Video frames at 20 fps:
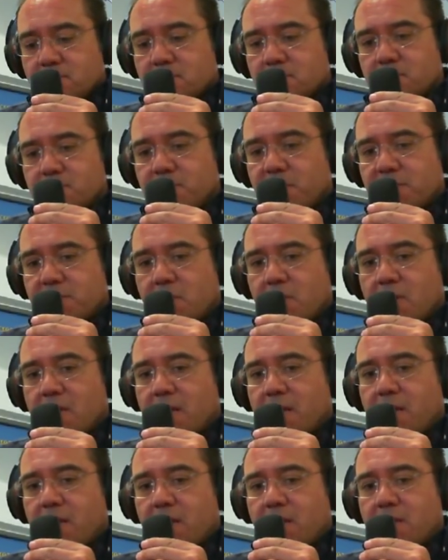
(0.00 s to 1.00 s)

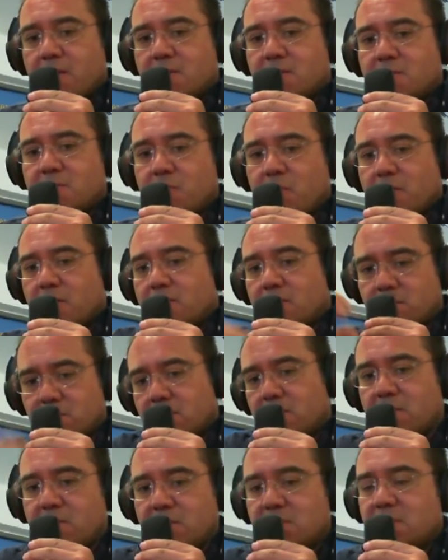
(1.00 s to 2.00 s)
particular case, well,
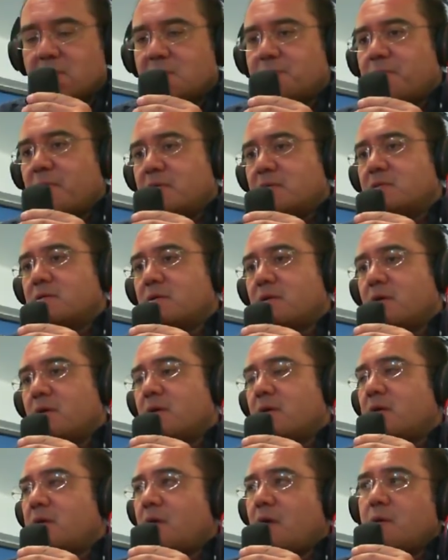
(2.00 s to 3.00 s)
this space
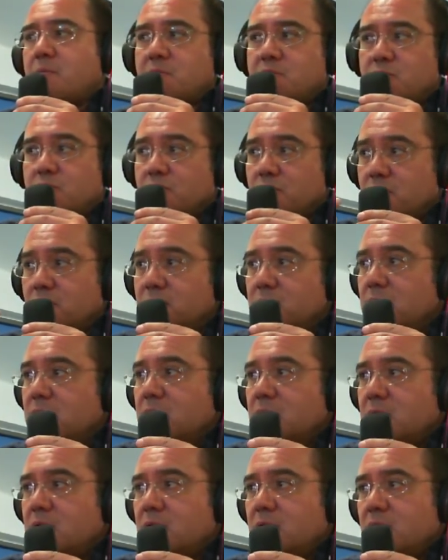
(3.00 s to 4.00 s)
came to
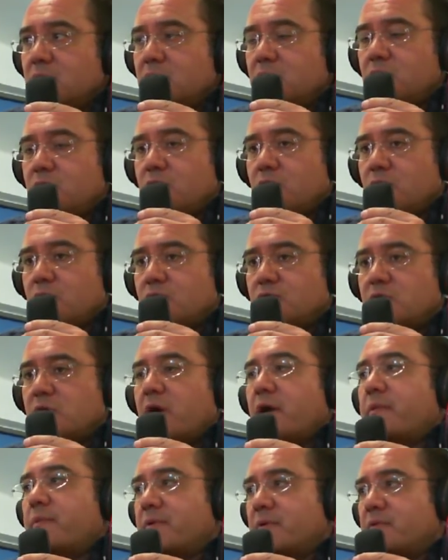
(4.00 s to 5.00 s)

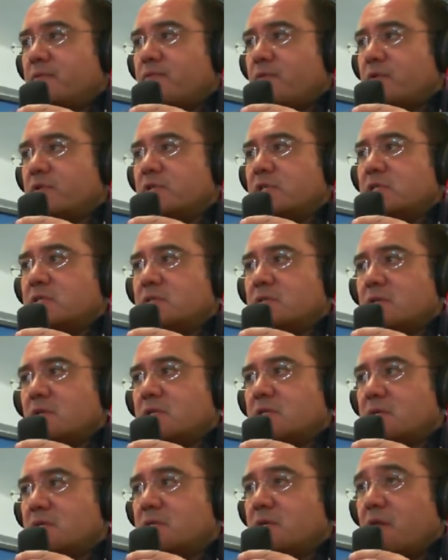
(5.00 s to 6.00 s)
serve for this
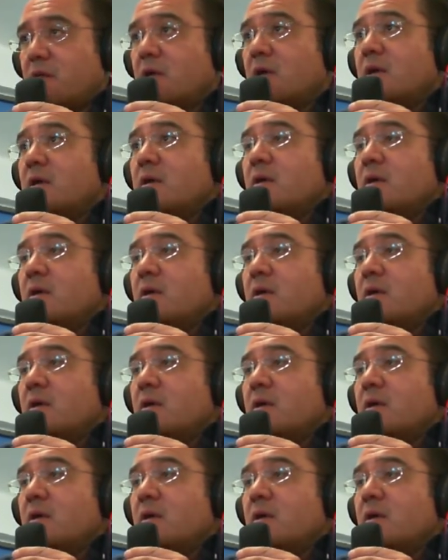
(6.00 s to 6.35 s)
necessity.